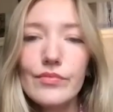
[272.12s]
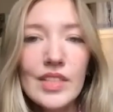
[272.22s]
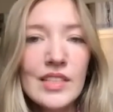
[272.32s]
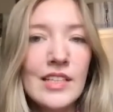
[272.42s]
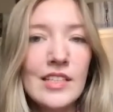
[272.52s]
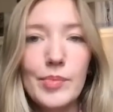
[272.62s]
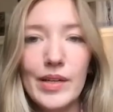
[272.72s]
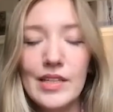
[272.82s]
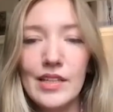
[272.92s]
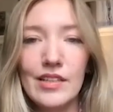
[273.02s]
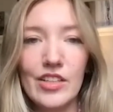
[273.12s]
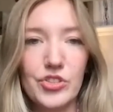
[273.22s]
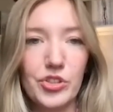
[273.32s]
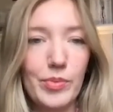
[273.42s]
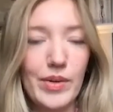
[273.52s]
an independent
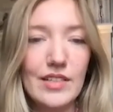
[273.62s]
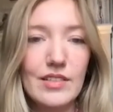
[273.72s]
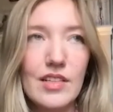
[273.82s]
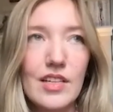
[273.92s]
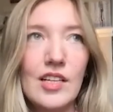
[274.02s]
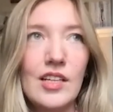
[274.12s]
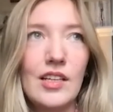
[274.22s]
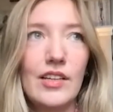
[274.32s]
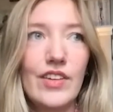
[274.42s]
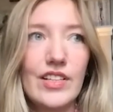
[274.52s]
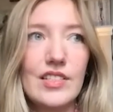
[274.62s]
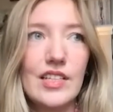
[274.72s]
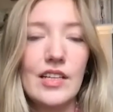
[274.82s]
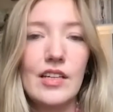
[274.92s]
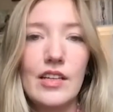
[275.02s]
industrial base,
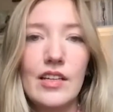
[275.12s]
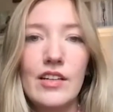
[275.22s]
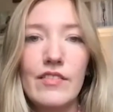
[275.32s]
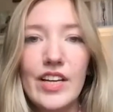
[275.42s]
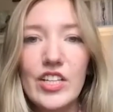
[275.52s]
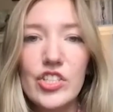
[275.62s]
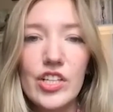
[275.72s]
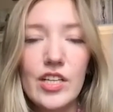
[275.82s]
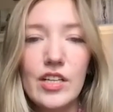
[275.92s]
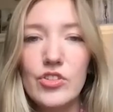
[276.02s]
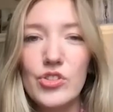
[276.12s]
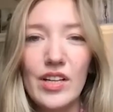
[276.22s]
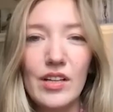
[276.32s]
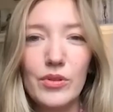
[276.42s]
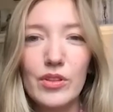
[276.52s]
investing in innovation and
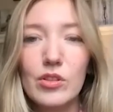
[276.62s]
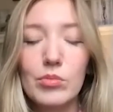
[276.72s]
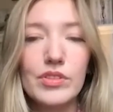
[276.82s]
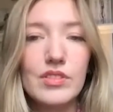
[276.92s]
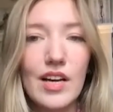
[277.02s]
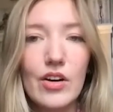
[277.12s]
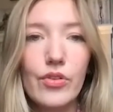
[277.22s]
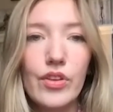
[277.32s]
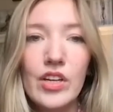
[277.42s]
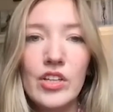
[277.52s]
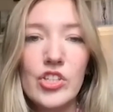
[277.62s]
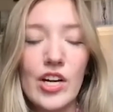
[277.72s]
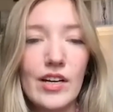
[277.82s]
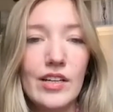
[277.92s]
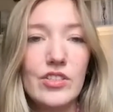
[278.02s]
trading with the global south,
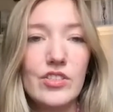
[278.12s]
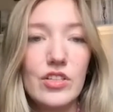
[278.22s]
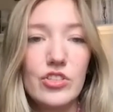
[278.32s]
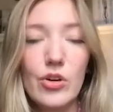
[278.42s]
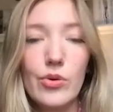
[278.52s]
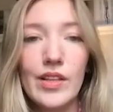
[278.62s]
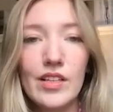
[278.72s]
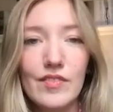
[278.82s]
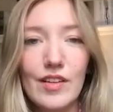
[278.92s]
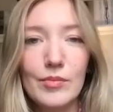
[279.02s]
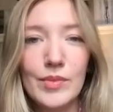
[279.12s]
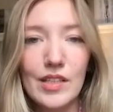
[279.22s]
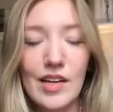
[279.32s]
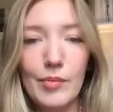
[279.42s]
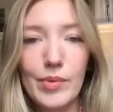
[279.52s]
China is showing that development
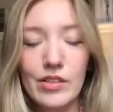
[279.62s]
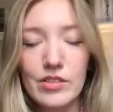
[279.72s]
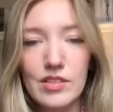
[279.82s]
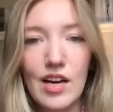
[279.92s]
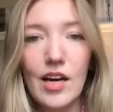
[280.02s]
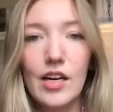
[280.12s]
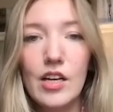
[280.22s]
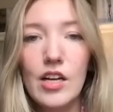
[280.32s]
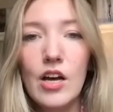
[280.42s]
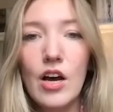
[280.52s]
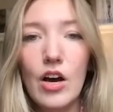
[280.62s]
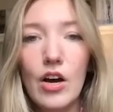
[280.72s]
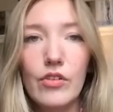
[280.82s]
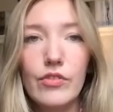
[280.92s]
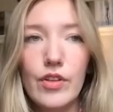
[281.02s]
can happen outside
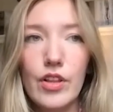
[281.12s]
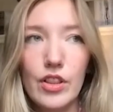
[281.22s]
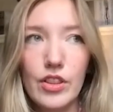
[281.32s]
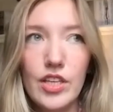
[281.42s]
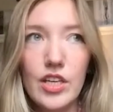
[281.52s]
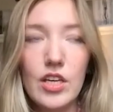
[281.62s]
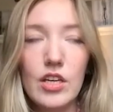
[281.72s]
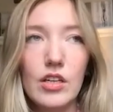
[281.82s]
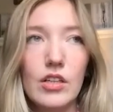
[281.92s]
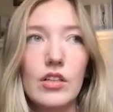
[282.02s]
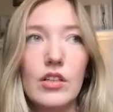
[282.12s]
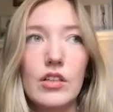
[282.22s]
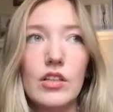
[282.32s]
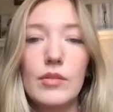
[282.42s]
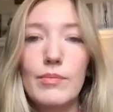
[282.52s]
of the
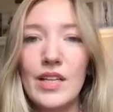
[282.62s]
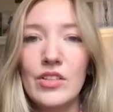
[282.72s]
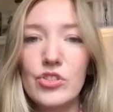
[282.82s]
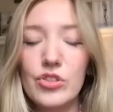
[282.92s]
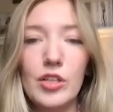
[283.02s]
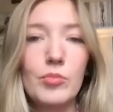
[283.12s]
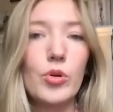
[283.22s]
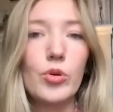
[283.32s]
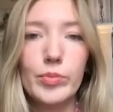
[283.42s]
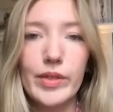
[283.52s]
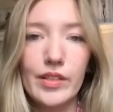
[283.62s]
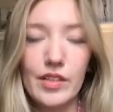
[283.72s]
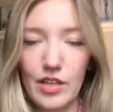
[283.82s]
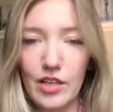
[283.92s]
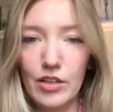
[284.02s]
mainstream orbit
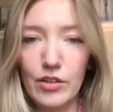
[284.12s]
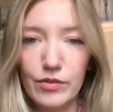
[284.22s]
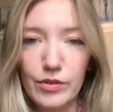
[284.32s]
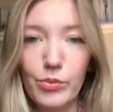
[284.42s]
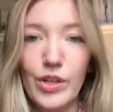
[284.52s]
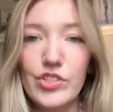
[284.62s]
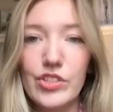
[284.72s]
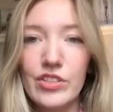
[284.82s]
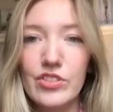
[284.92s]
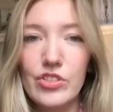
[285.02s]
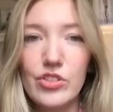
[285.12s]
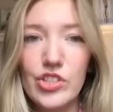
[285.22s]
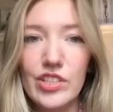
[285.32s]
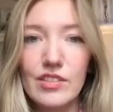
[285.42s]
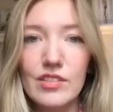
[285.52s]
of Western
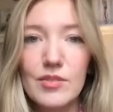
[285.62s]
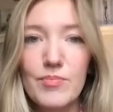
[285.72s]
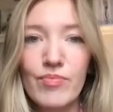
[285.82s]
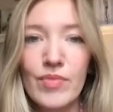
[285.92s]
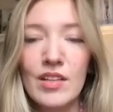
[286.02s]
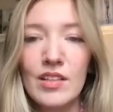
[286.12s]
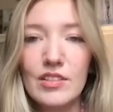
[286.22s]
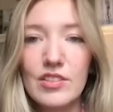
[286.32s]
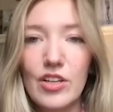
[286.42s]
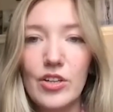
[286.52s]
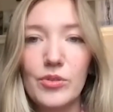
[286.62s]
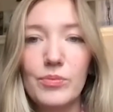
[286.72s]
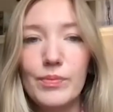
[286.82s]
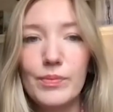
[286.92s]
institutions. So